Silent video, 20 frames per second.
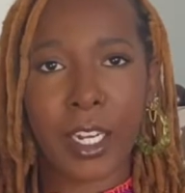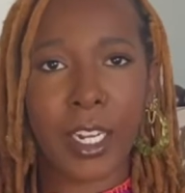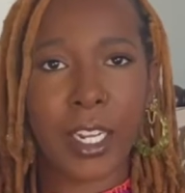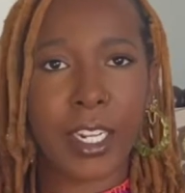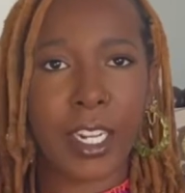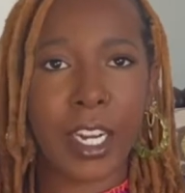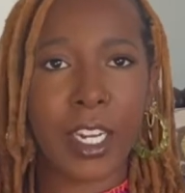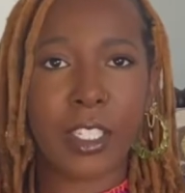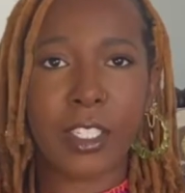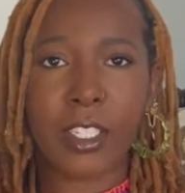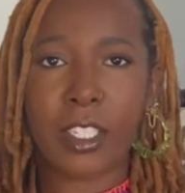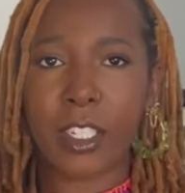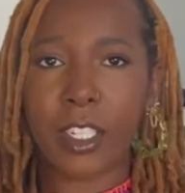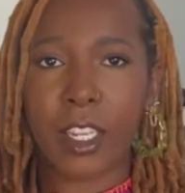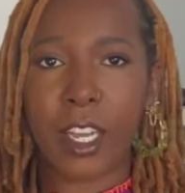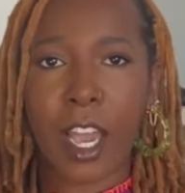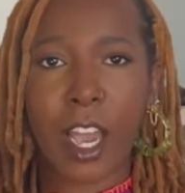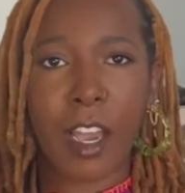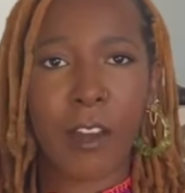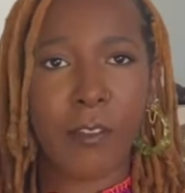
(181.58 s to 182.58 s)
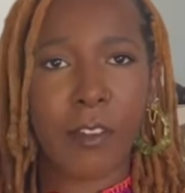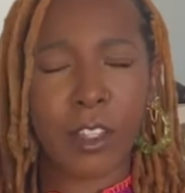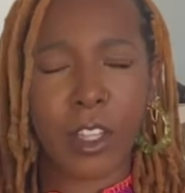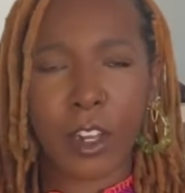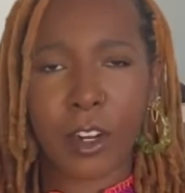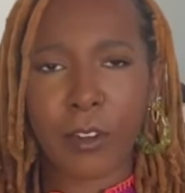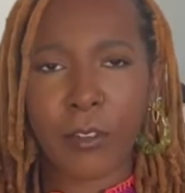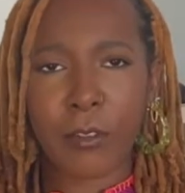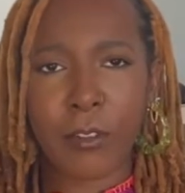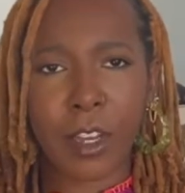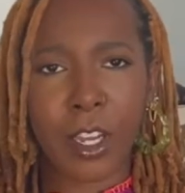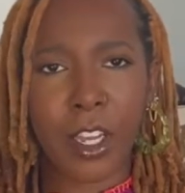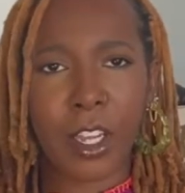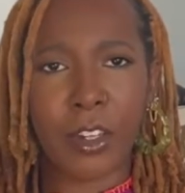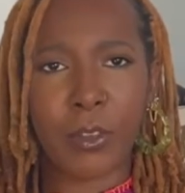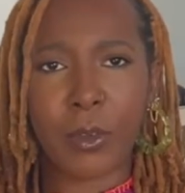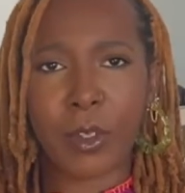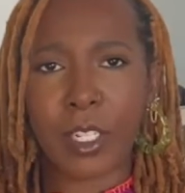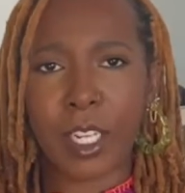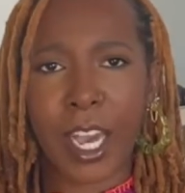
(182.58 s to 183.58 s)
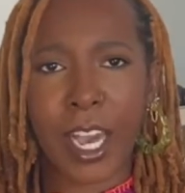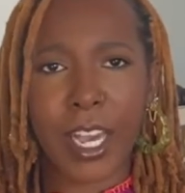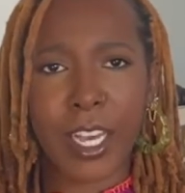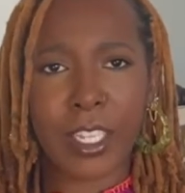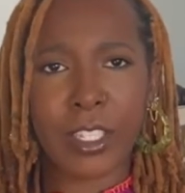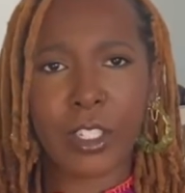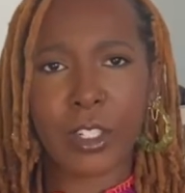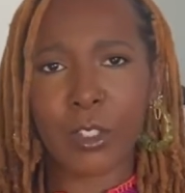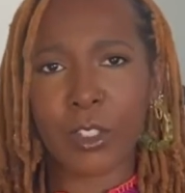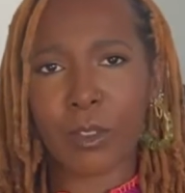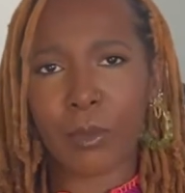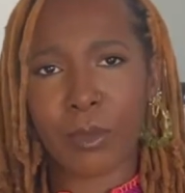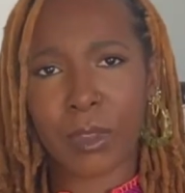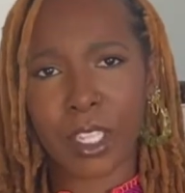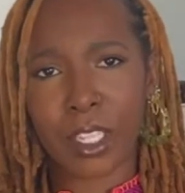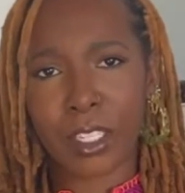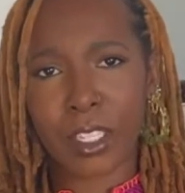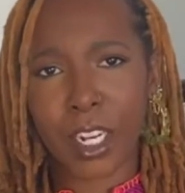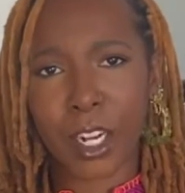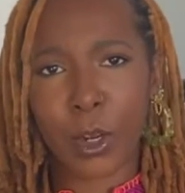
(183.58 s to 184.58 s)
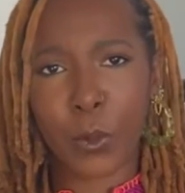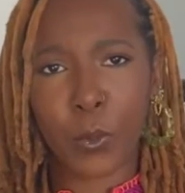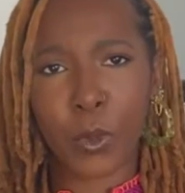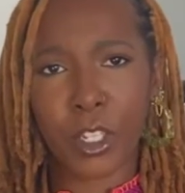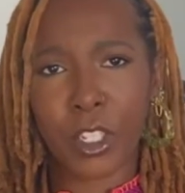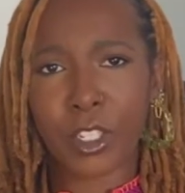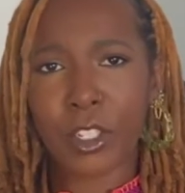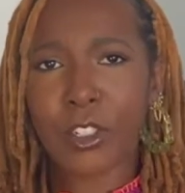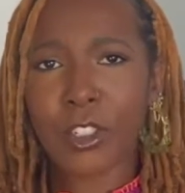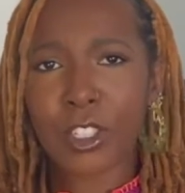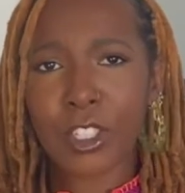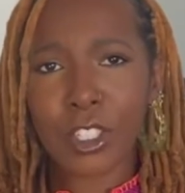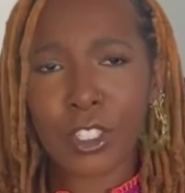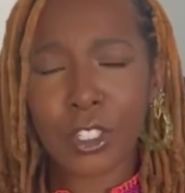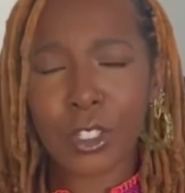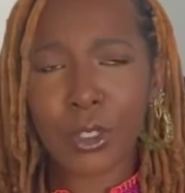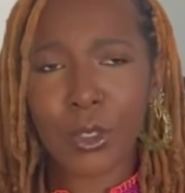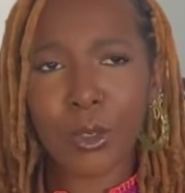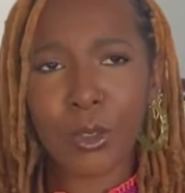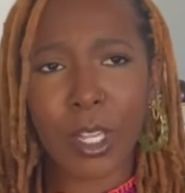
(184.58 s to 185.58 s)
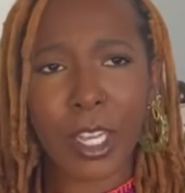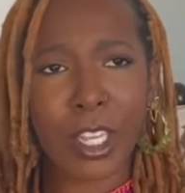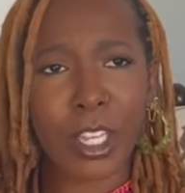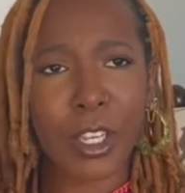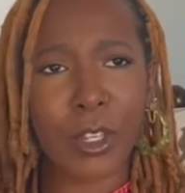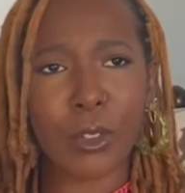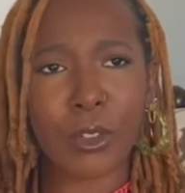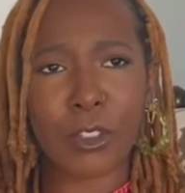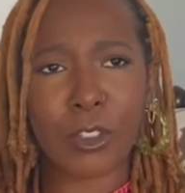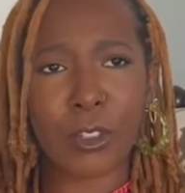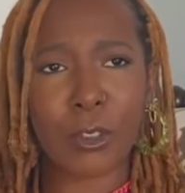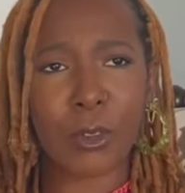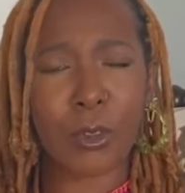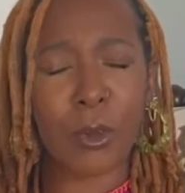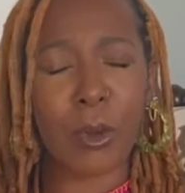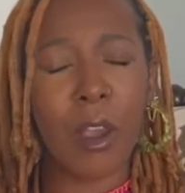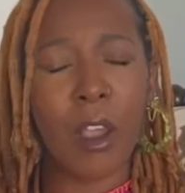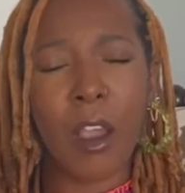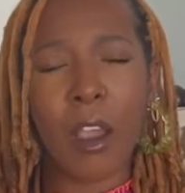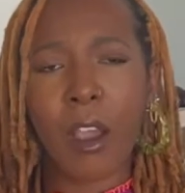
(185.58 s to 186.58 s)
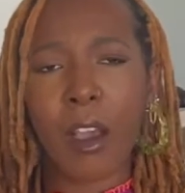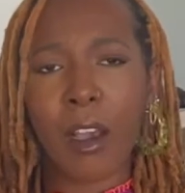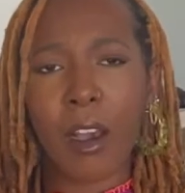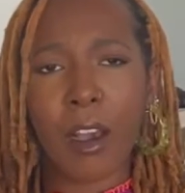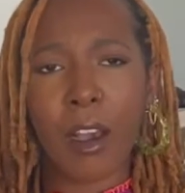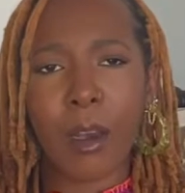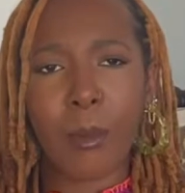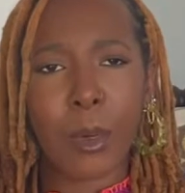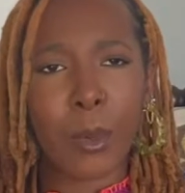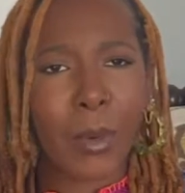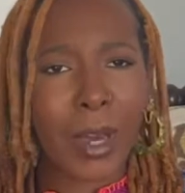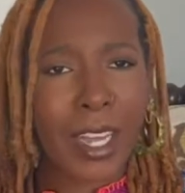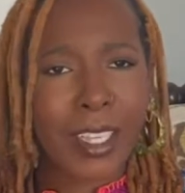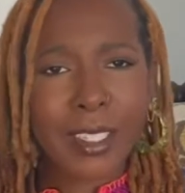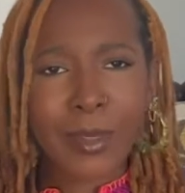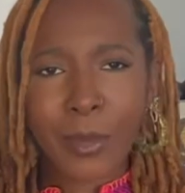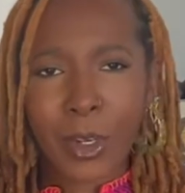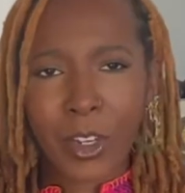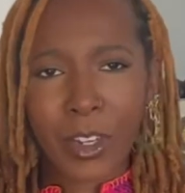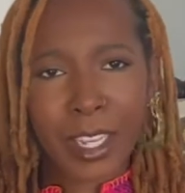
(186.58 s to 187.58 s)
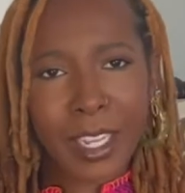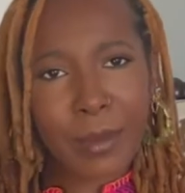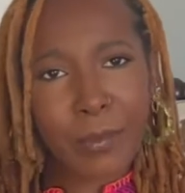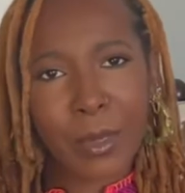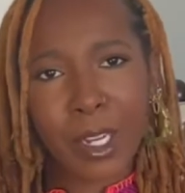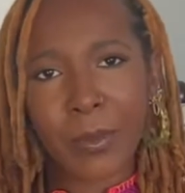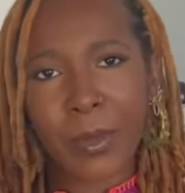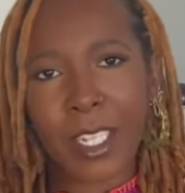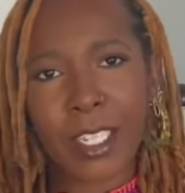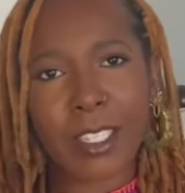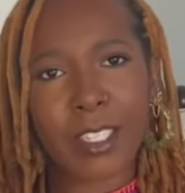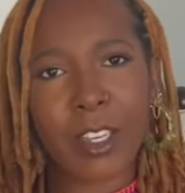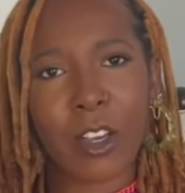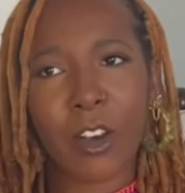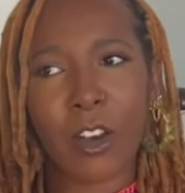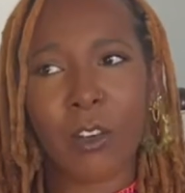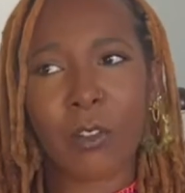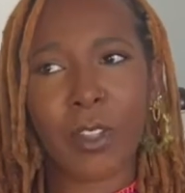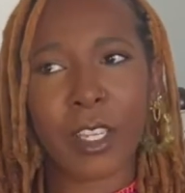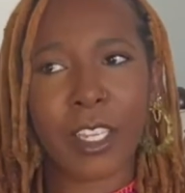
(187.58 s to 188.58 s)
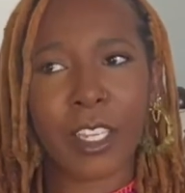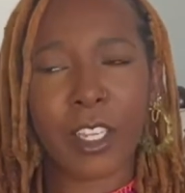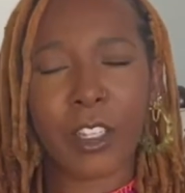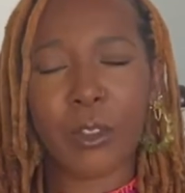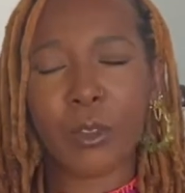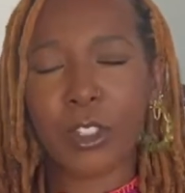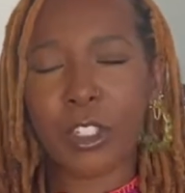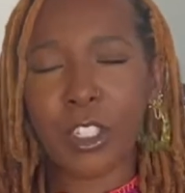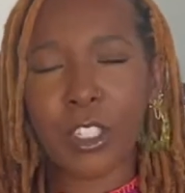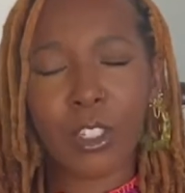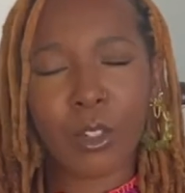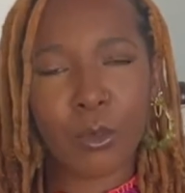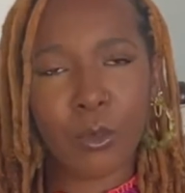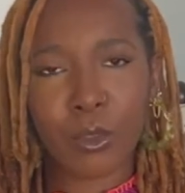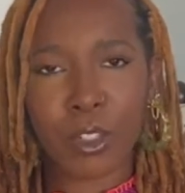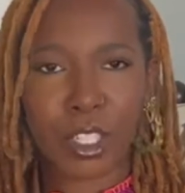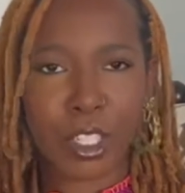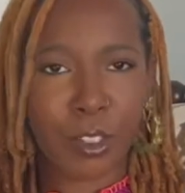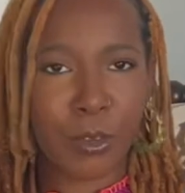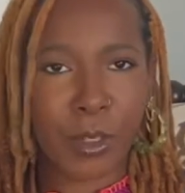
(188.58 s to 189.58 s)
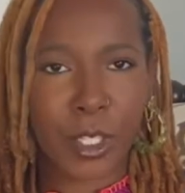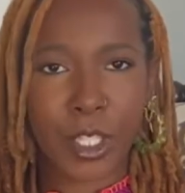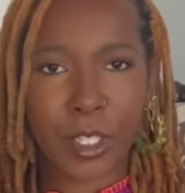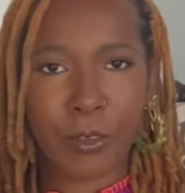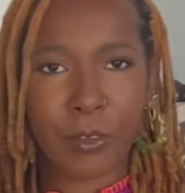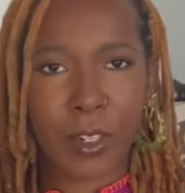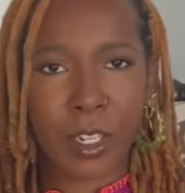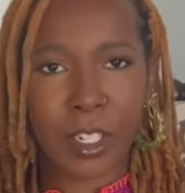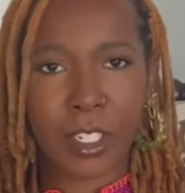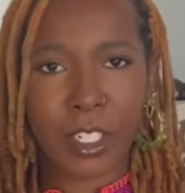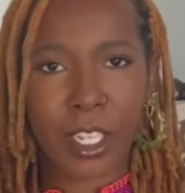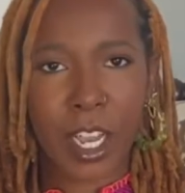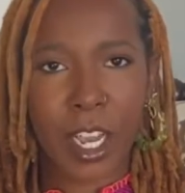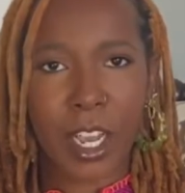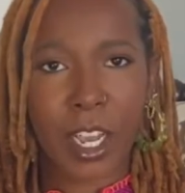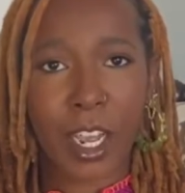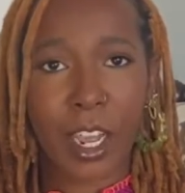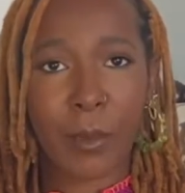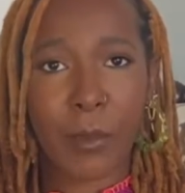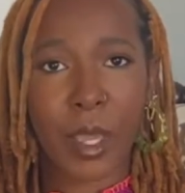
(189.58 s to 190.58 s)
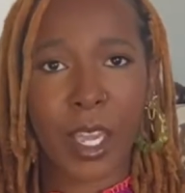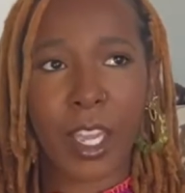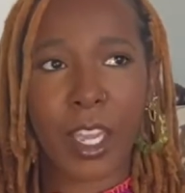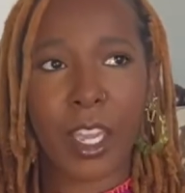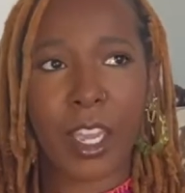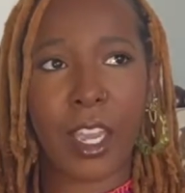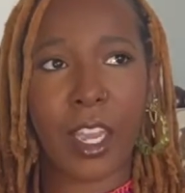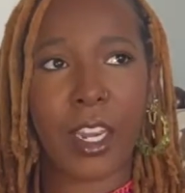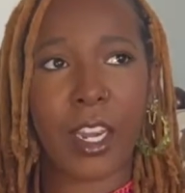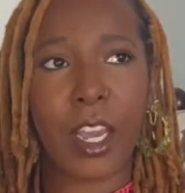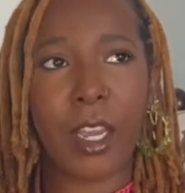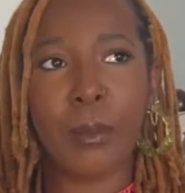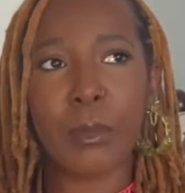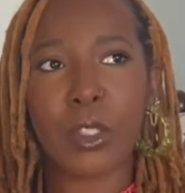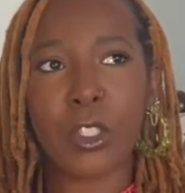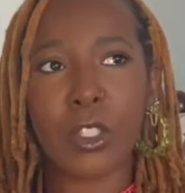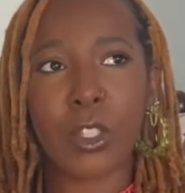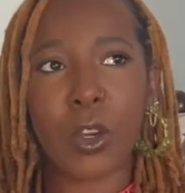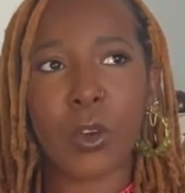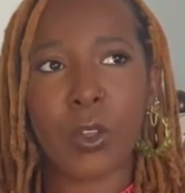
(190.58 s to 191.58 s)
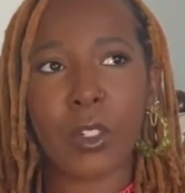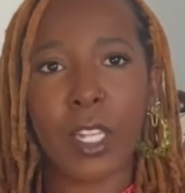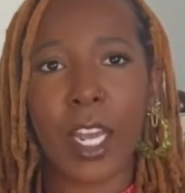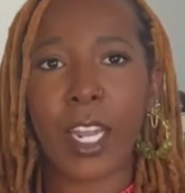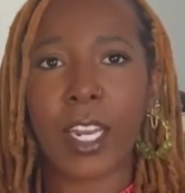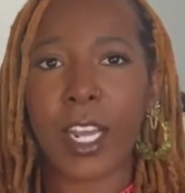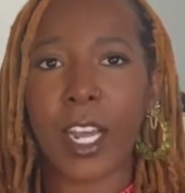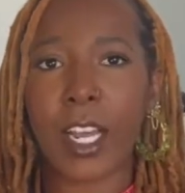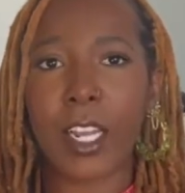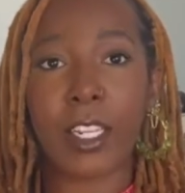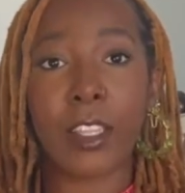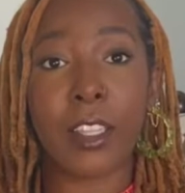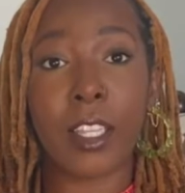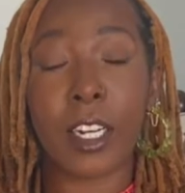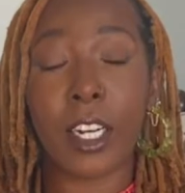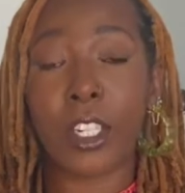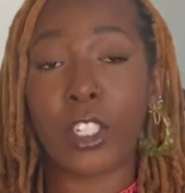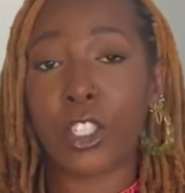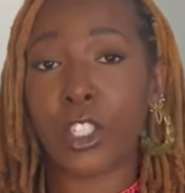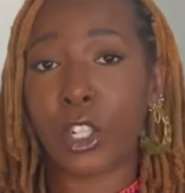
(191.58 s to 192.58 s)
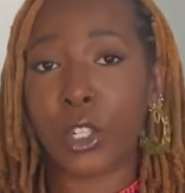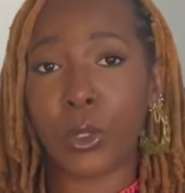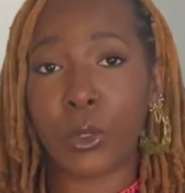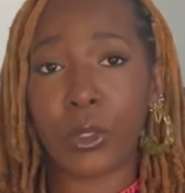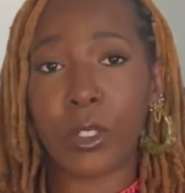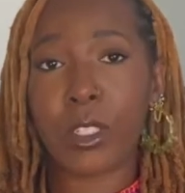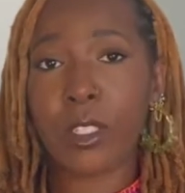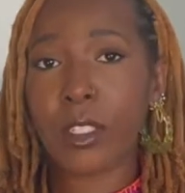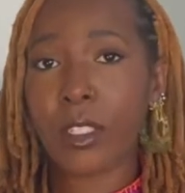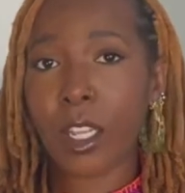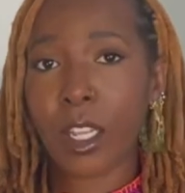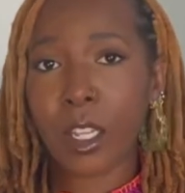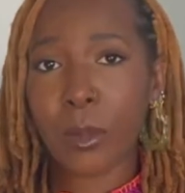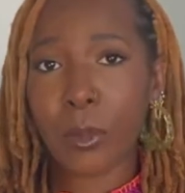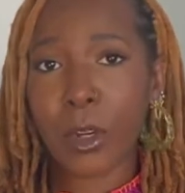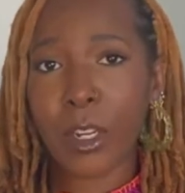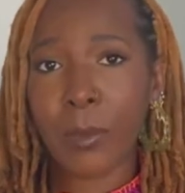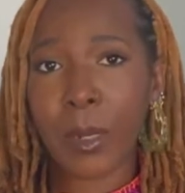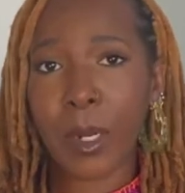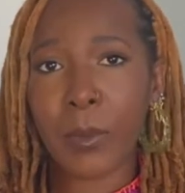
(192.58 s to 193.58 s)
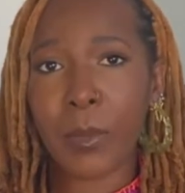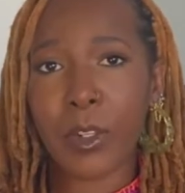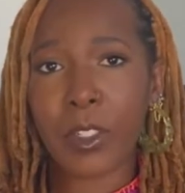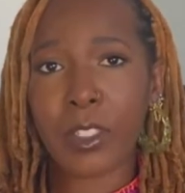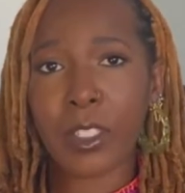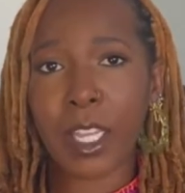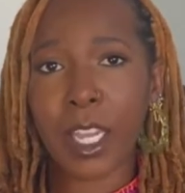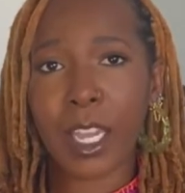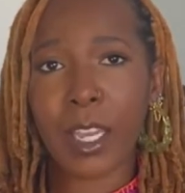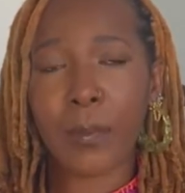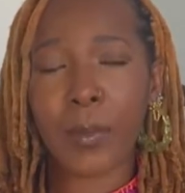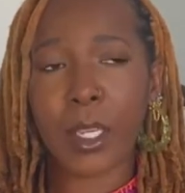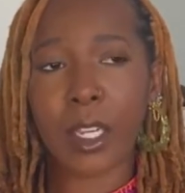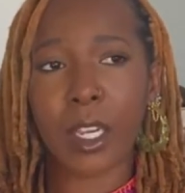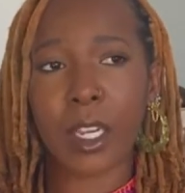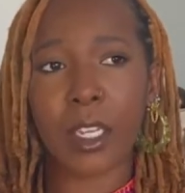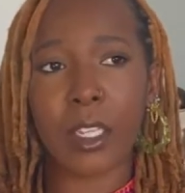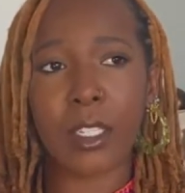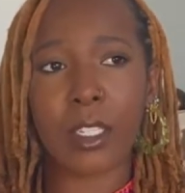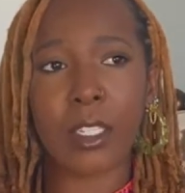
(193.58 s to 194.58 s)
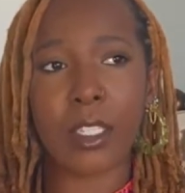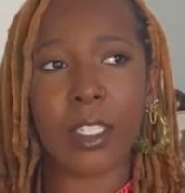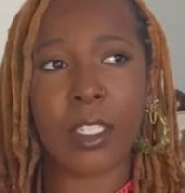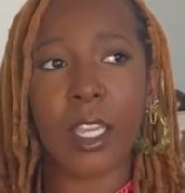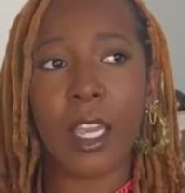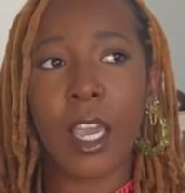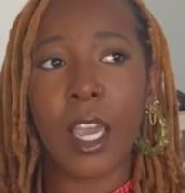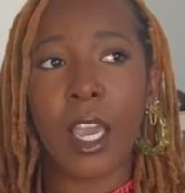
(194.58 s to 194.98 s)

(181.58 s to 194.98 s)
I got to have a lot of fun, relax, do some things that I wouldn't usually do, go to a basketball game by myself. It was just a really fun time, and I'm so glad that I chose to celebrate my birthday, because